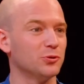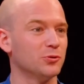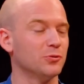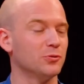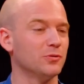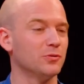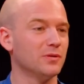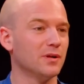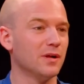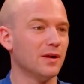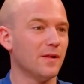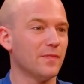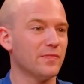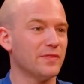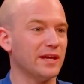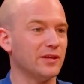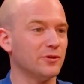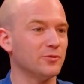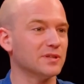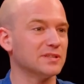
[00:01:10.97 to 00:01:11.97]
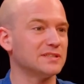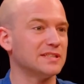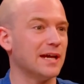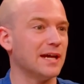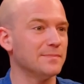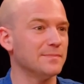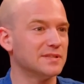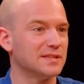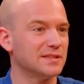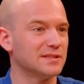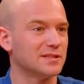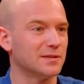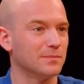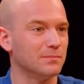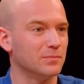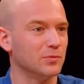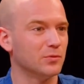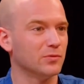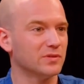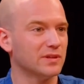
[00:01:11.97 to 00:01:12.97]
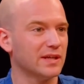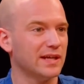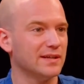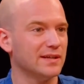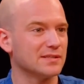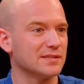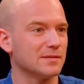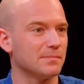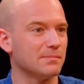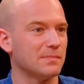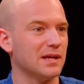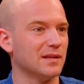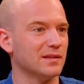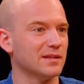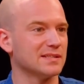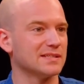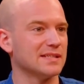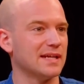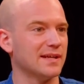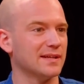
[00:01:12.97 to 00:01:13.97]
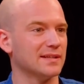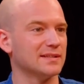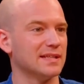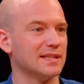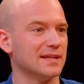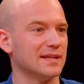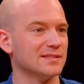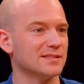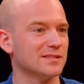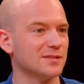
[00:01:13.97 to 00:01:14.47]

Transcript: The heat continues in popular culture today, with one of the most prolific